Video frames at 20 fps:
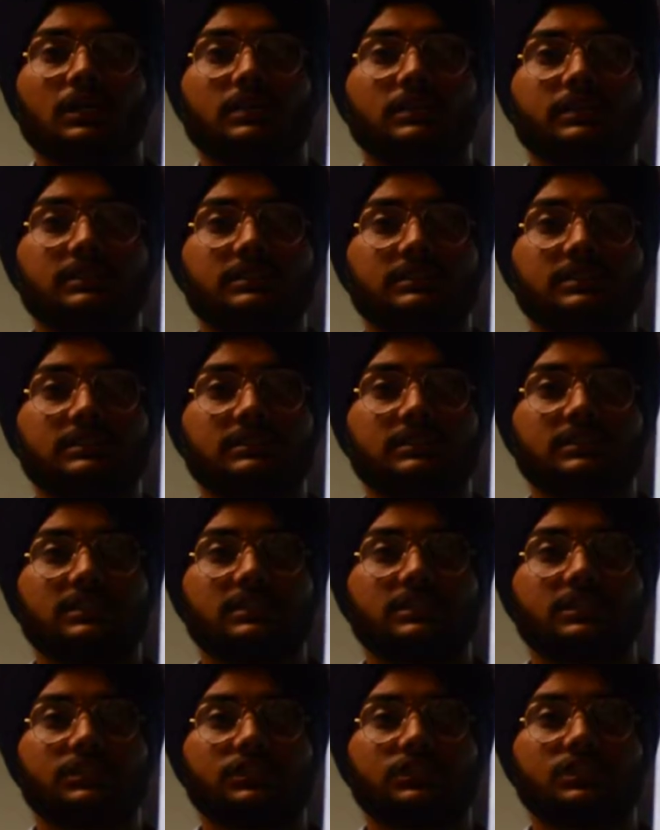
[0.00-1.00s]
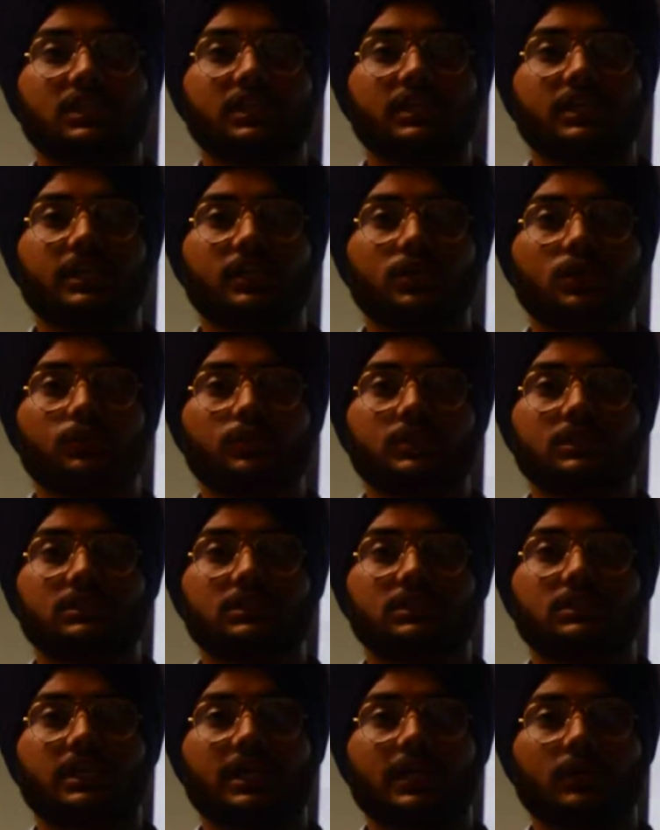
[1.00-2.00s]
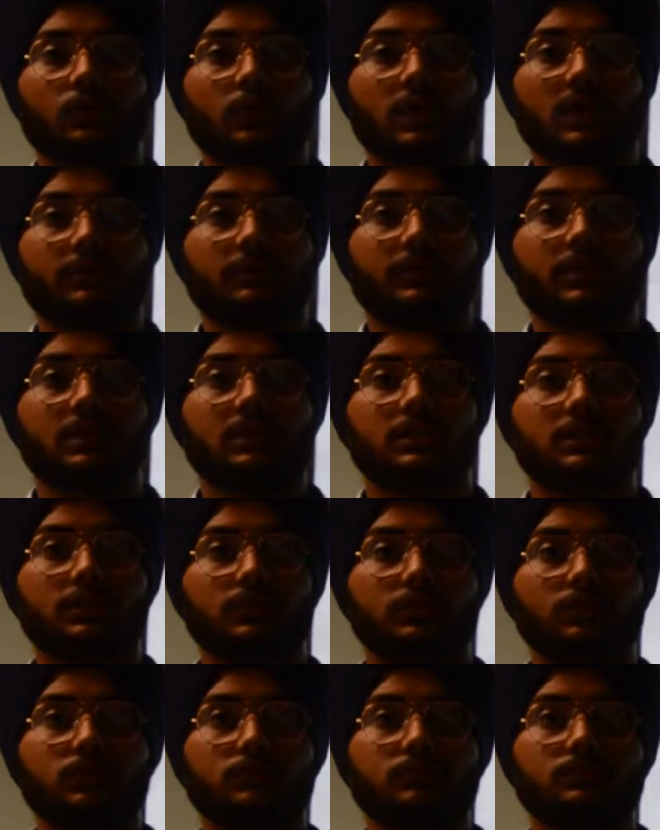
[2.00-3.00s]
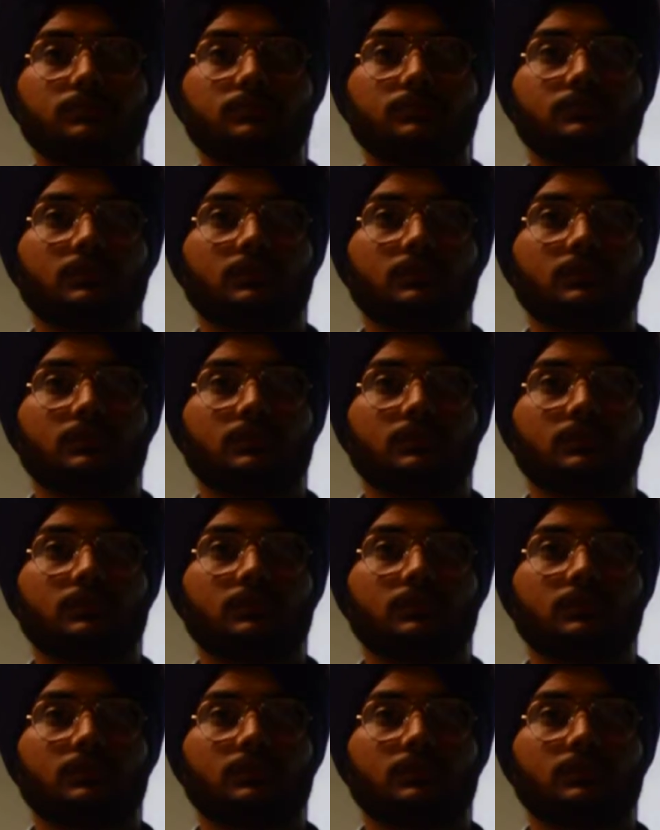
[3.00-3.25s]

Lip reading: This is a digitally innovation environment to